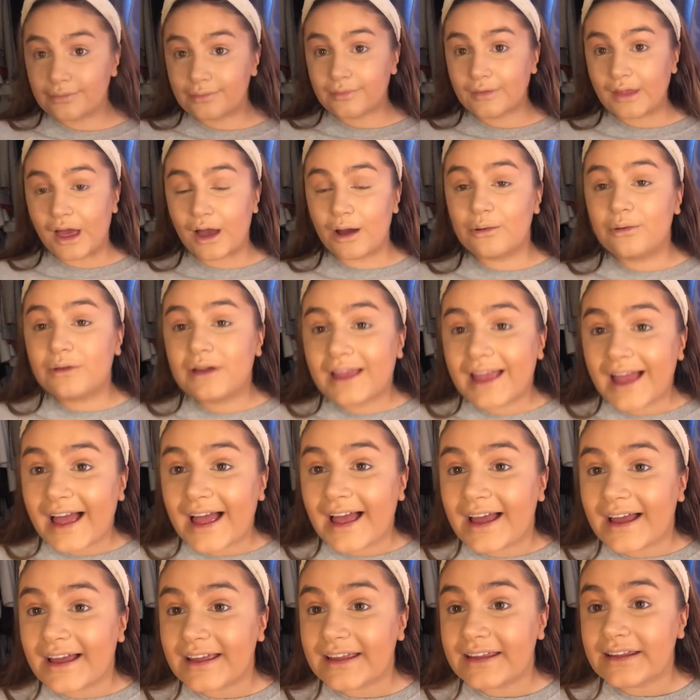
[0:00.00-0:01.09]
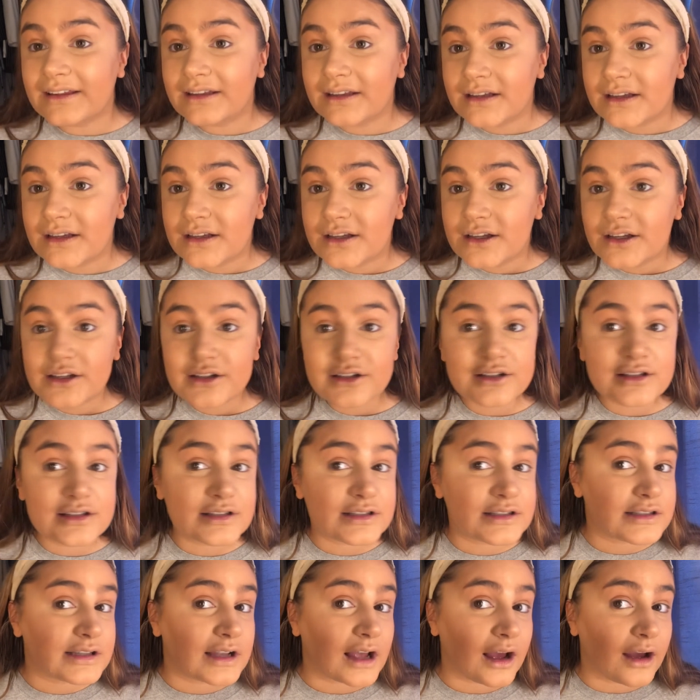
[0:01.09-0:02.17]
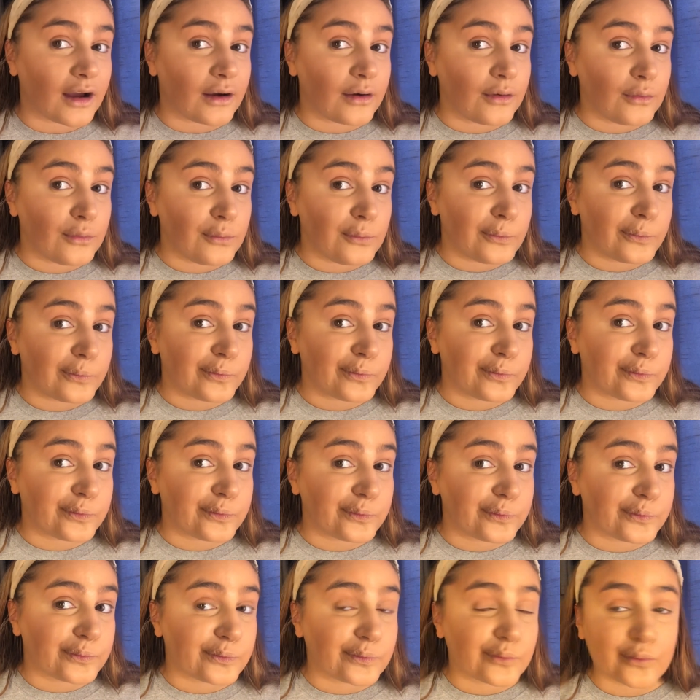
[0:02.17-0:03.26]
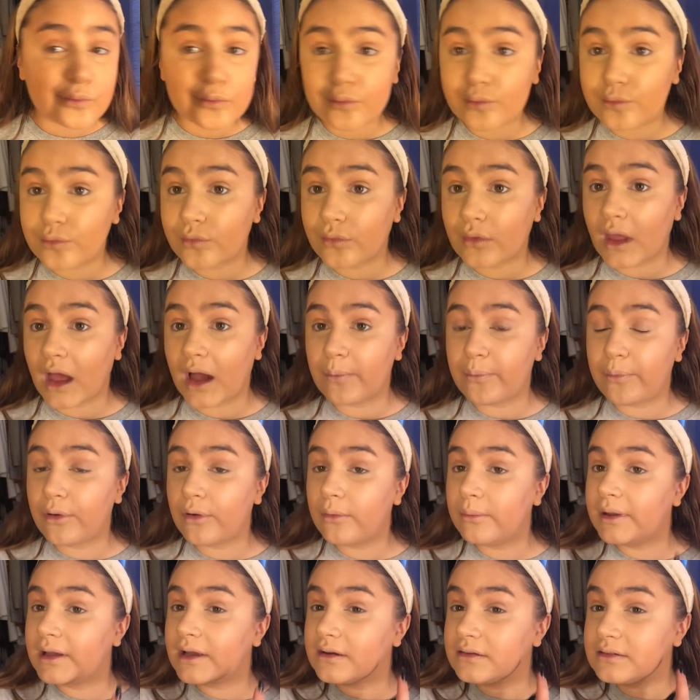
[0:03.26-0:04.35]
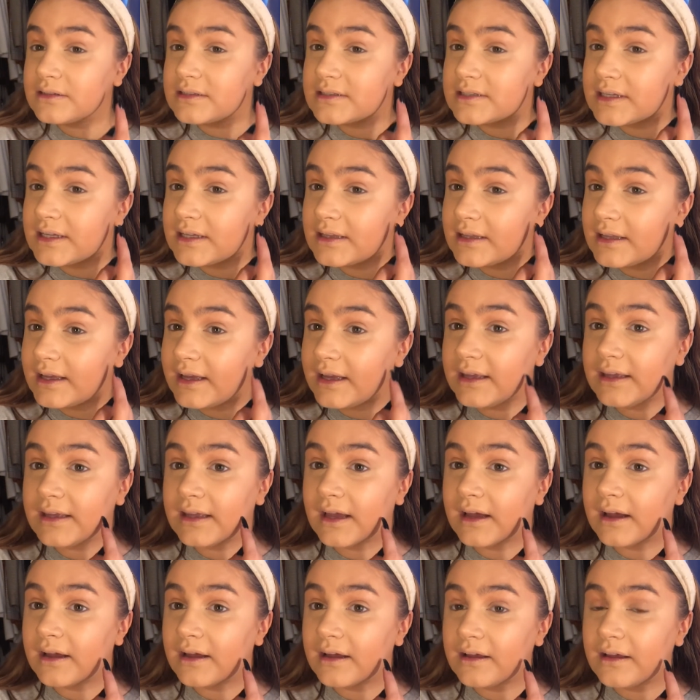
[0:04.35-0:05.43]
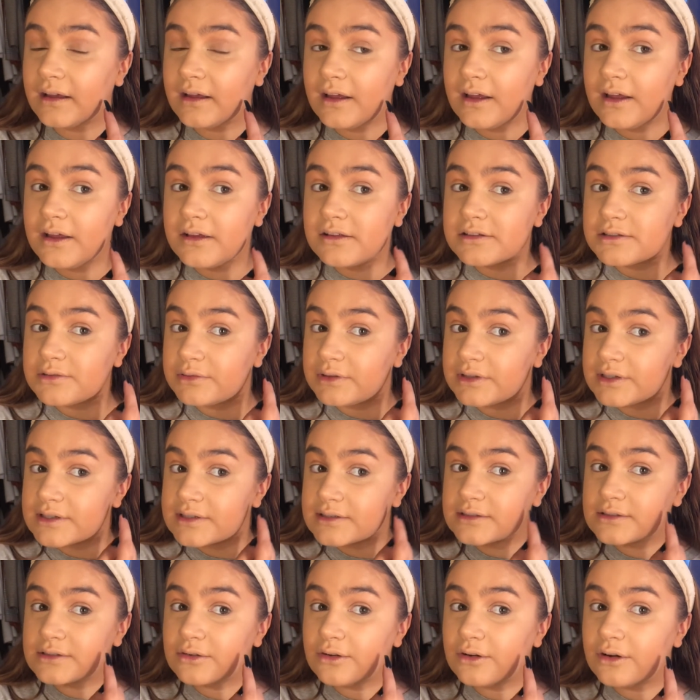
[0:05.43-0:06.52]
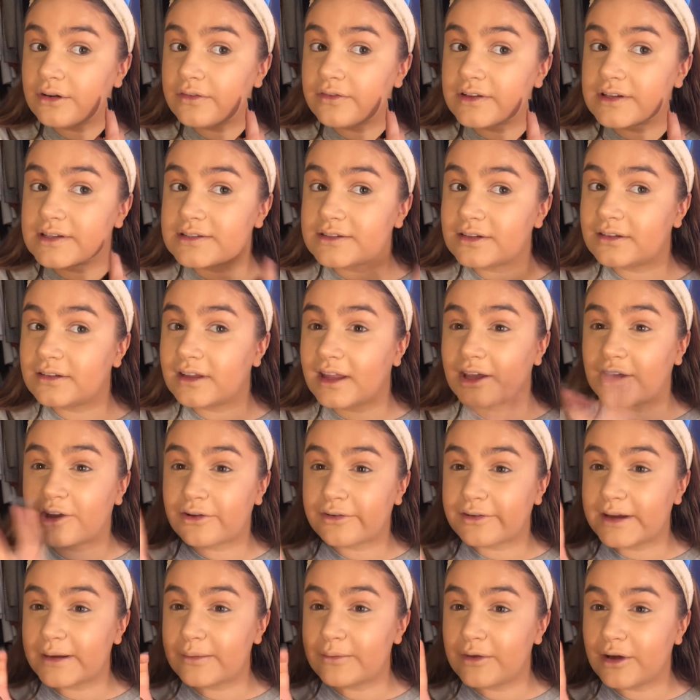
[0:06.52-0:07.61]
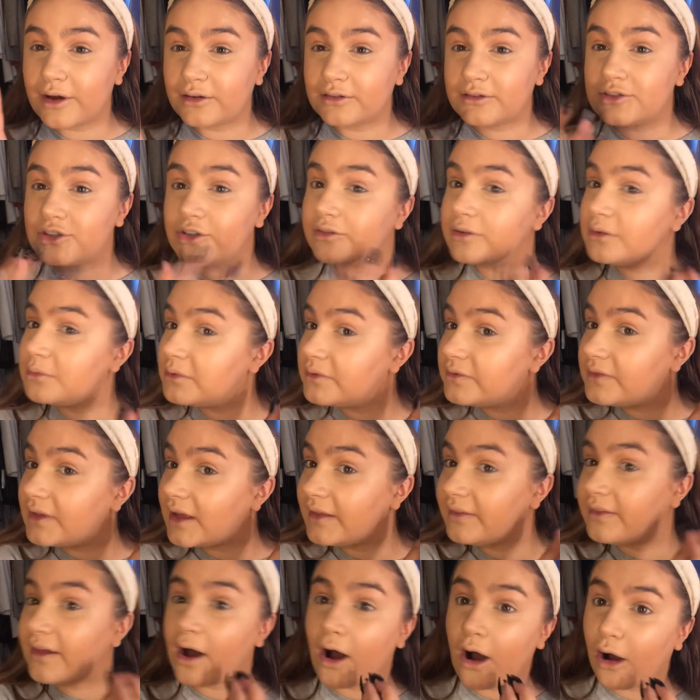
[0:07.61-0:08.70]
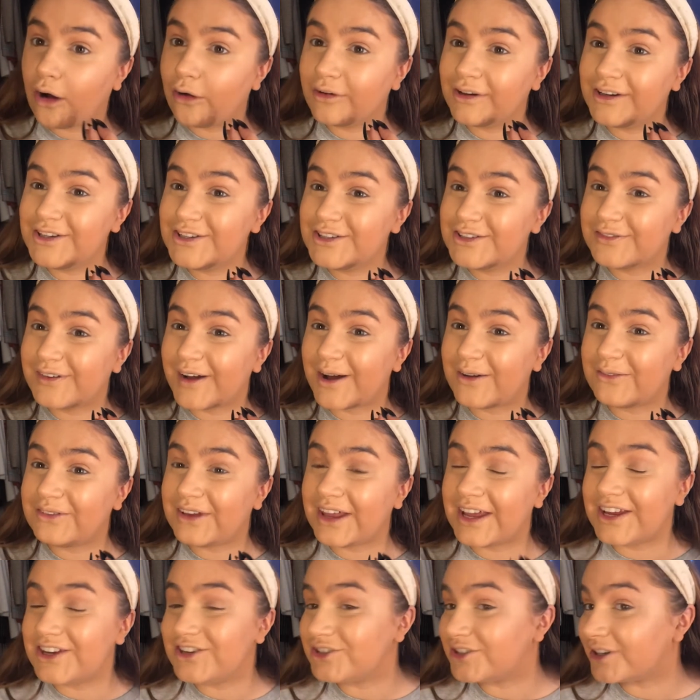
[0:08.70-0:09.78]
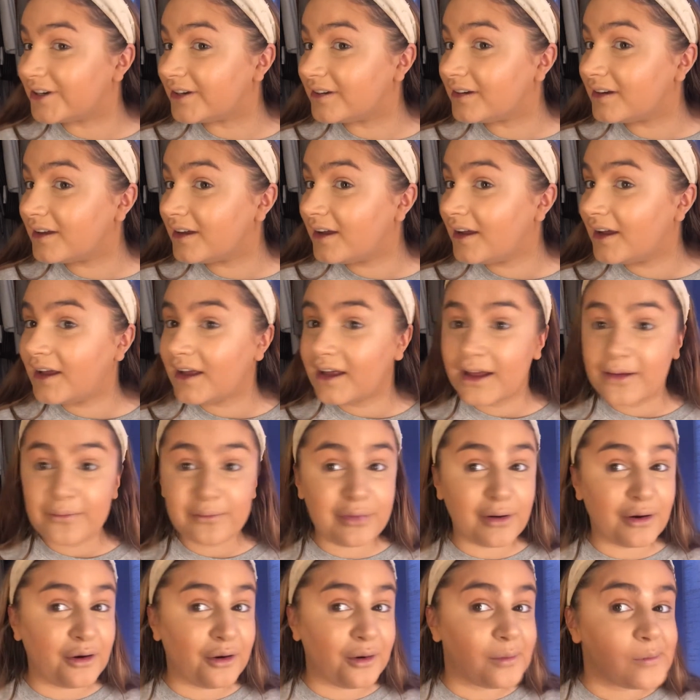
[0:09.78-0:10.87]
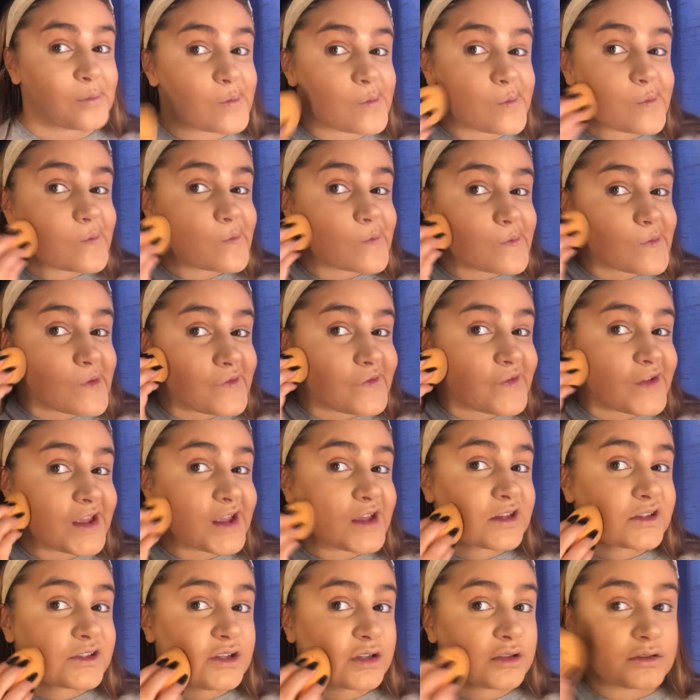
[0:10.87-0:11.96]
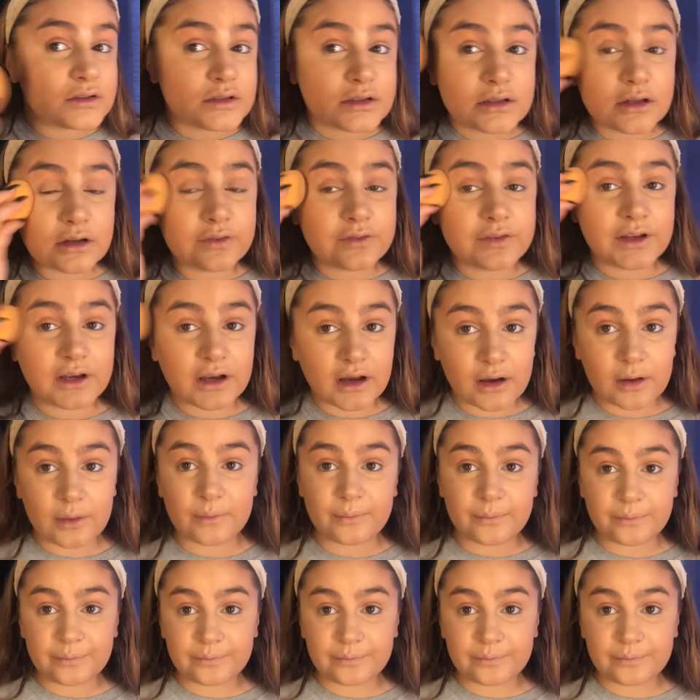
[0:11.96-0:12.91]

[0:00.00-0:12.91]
Okay, so I put a bit of concealer here, so it sort of has done like cream contouring with that orange foundation. But I think it's done stuff, you know.